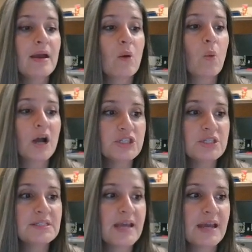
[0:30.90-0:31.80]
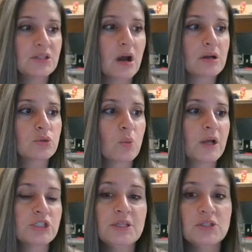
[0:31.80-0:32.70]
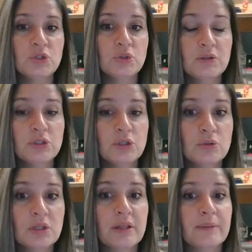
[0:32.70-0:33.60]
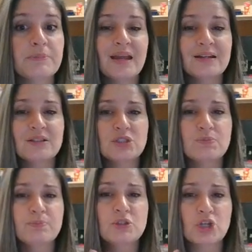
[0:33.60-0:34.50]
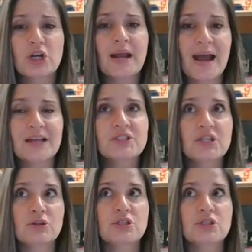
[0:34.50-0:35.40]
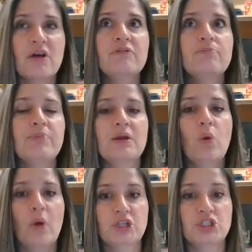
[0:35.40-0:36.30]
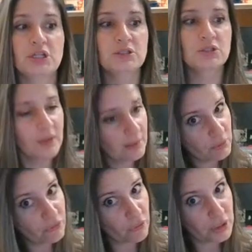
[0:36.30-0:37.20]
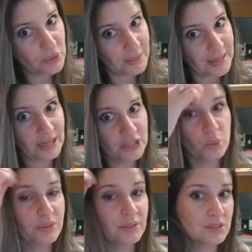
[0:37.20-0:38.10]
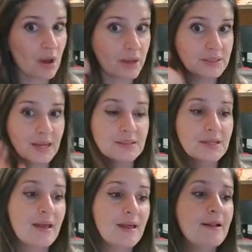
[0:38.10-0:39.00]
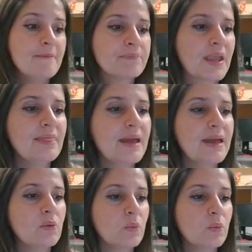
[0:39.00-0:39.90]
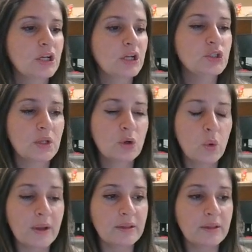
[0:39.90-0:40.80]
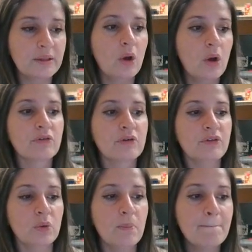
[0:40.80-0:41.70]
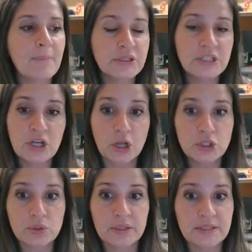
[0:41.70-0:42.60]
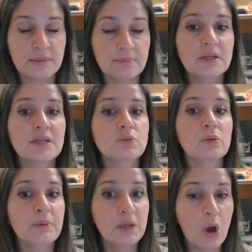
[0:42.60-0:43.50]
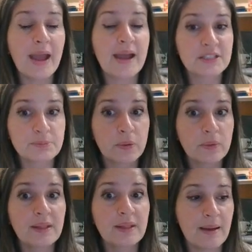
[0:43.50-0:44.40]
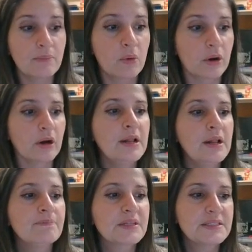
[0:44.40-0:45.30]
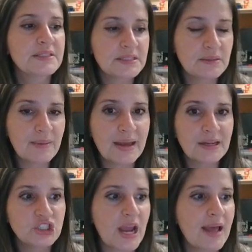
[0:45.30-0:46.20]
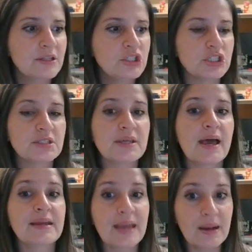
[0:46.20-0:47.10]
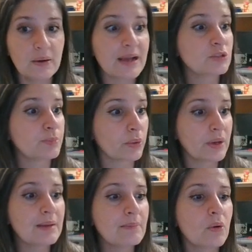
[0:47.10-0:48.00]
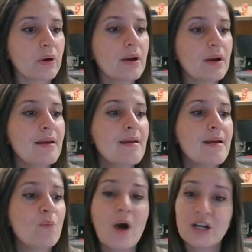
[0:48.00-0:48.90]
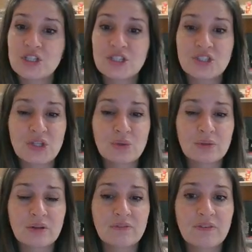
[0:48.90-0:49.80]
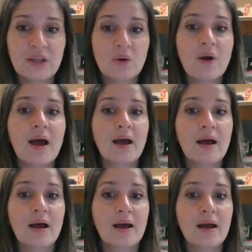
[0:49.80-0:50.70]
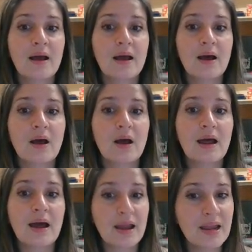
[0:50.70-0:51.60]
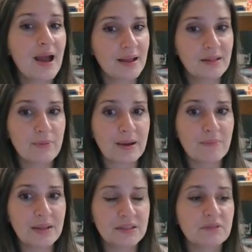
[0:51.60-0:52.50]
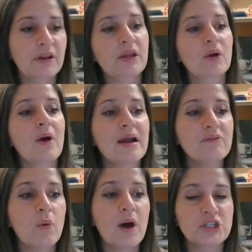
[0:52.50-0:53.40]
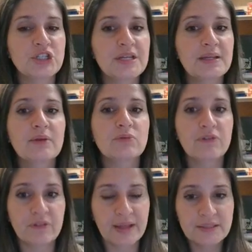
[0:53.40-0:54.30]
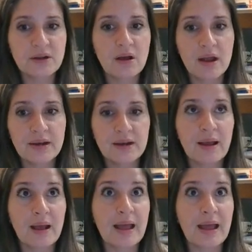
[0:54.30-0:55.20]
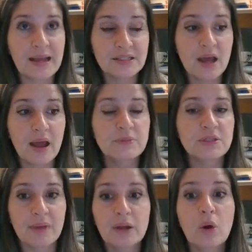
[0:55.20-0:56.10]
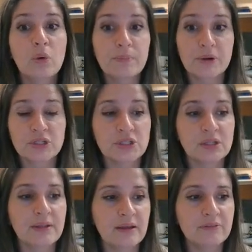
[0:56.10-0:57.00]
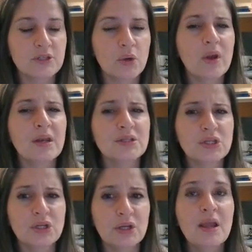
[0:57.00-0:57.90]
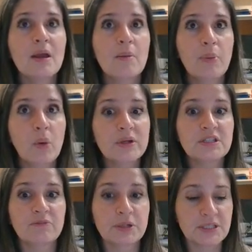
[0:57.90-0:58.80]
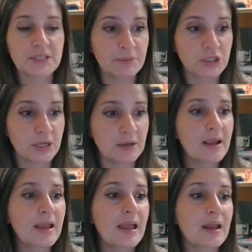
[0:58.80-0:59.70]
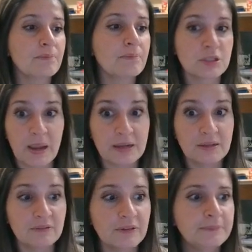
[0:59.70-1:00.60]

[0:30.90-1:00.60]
Watch these TED Talks, watch these news clips, and start asking yourself big questions, okay, before you engage with this content. And then we're going to do a quick little overview. Multiculturalism, because we'll be exploring that more. Systematic challenges, again, exploring it more. Watch this cute little video. I highly recommend this video. I've watched it and reflected on it at times in my own personal life. So it is a good point of perception and perspective.